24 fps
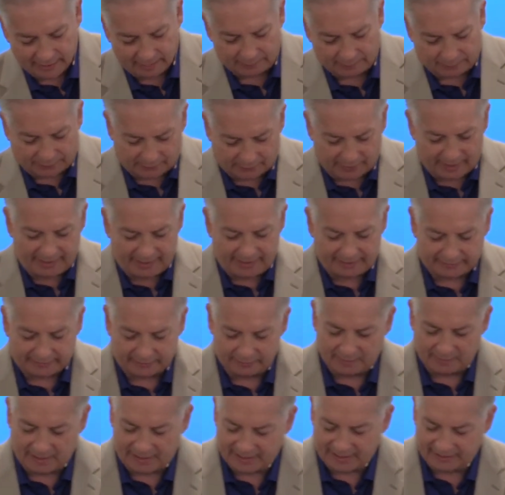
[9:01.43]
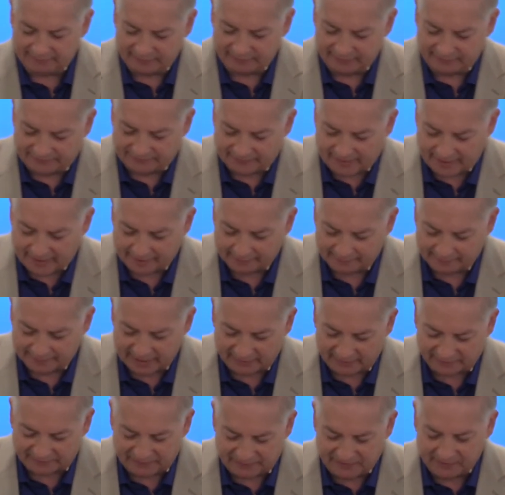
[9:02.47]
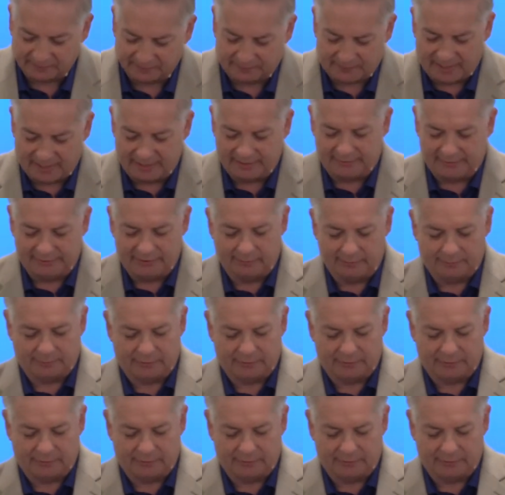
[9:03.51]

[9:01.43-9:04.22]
pray to my Heavenly Father without fear of penalty or